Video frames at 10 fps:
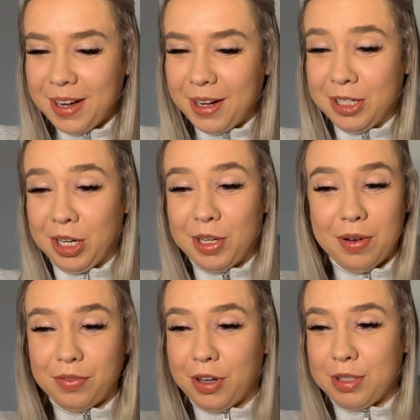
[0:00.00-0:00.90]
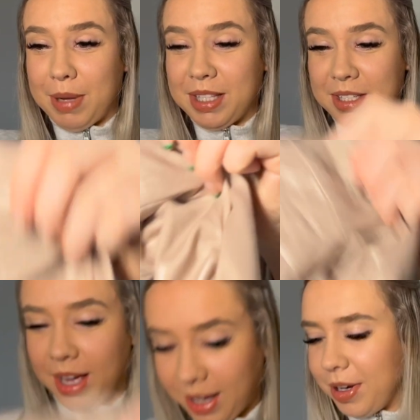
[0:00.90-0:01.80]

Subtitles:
I don't know whether I was meant to do that.